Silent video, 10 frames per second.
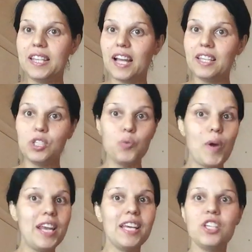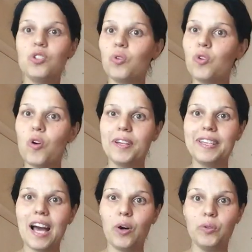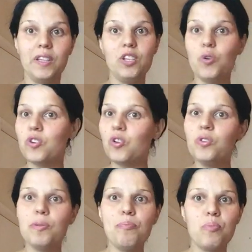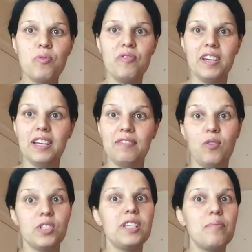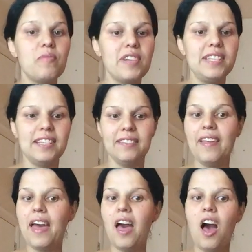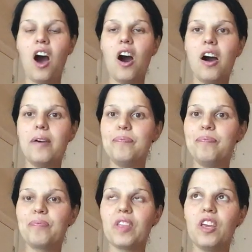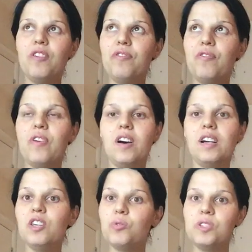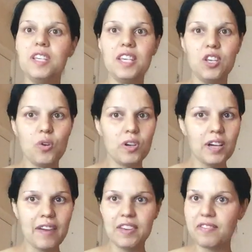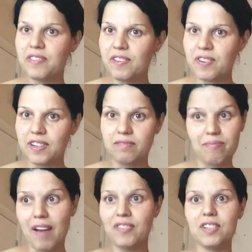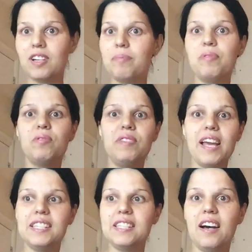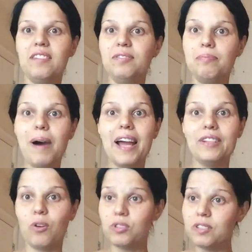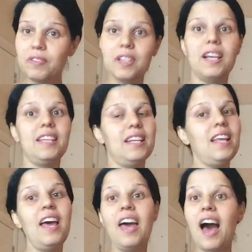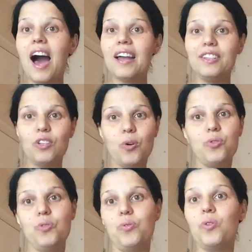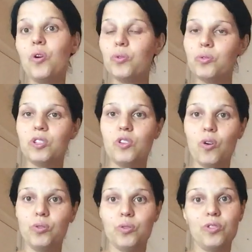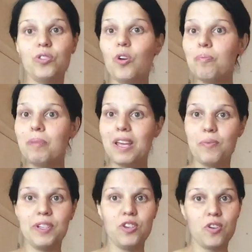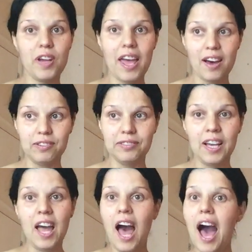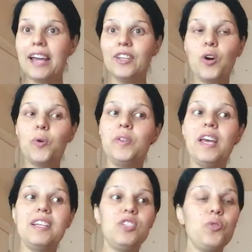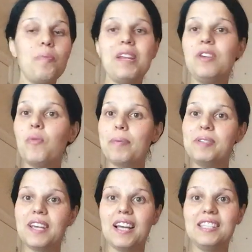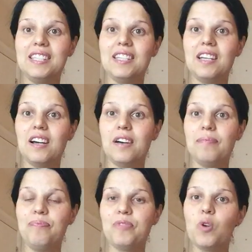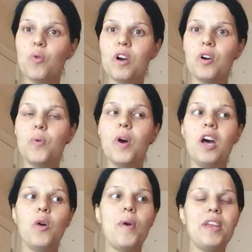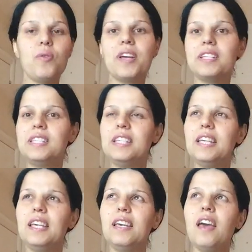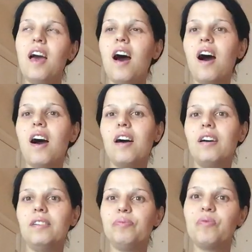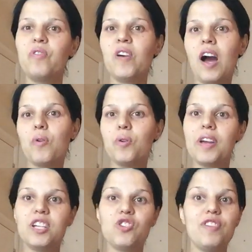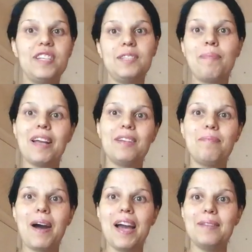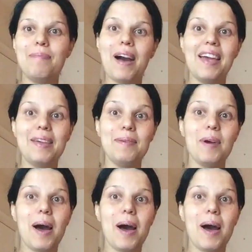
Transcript: that the swelling is not going down, you're not improving for some reason, if you see you're having fever after a couple of days of bite or something like that, I told you, go to the doctor. Don't play with your health. I know there is too many websites in Google where you can see how you can treat spider bite by